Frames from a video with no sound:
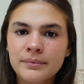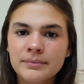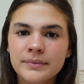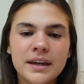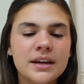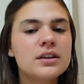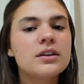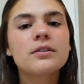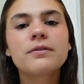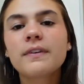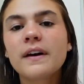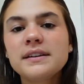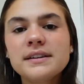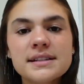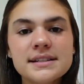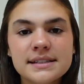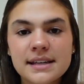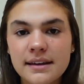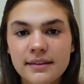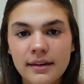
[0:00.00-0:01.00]
Get your friend to
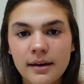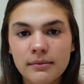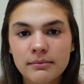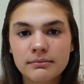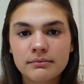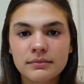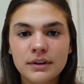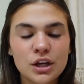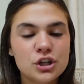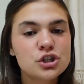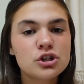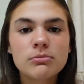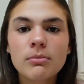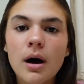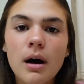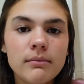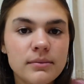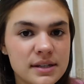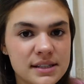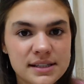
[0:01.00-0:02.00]
say them. Get your
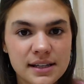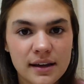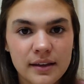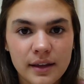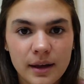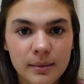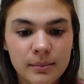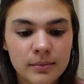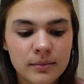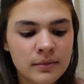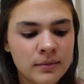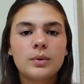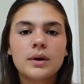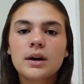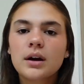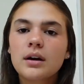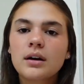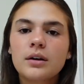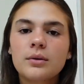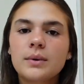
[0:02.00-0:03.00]
mom to say them.
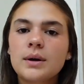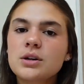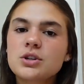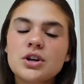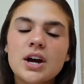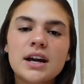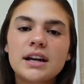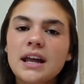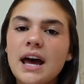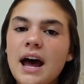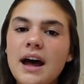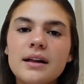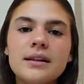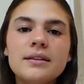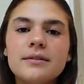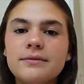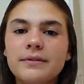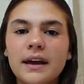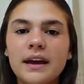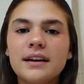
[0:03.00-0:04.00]
We're we're trying to
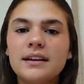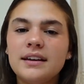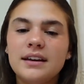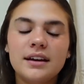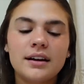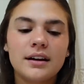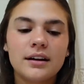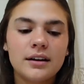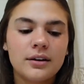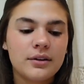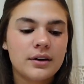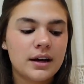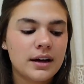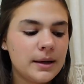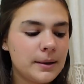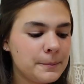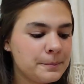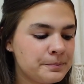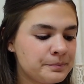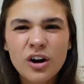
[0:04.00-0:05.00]
elevate here,
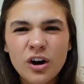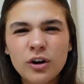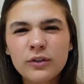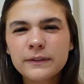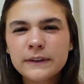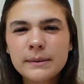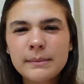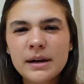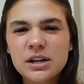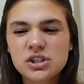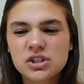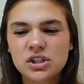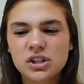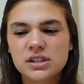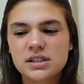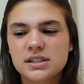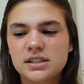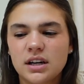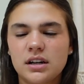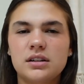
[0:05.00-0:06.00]
okay? Hopefully my
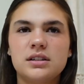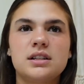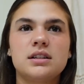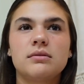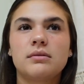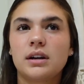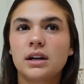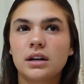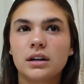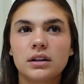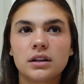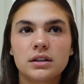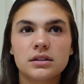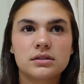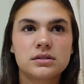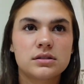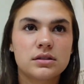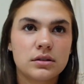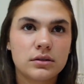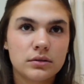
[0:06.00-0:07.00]
shirt's done de-wrinkling
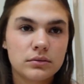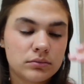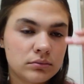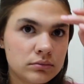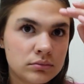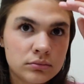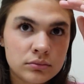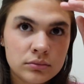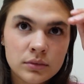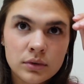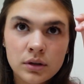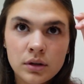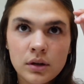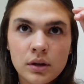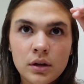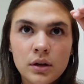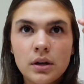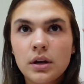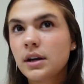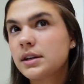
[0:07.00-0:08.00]
soon
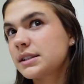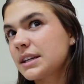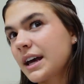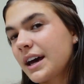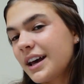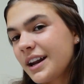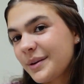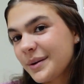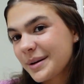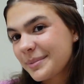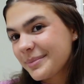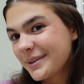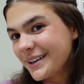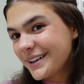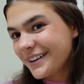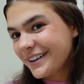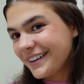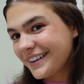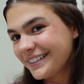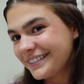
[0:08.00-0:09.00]
because I kind of want to put it on.